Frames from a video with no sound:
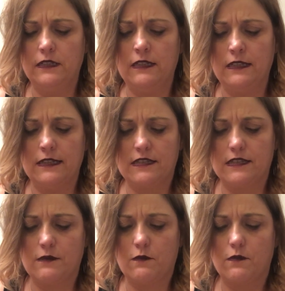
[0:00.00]
Let's
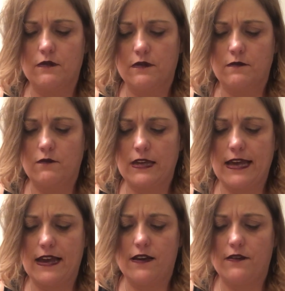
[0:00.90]
see what we
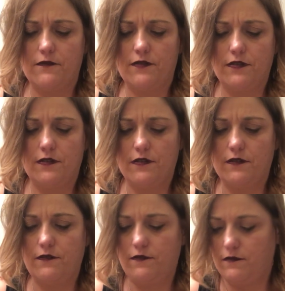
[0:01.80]
have
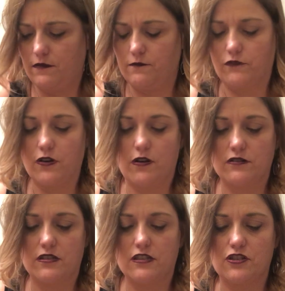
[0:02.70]
in
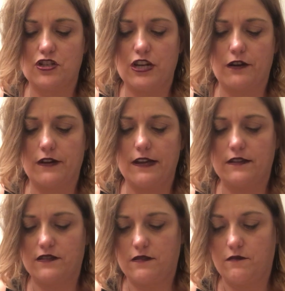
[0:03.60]
regards to this Chariot.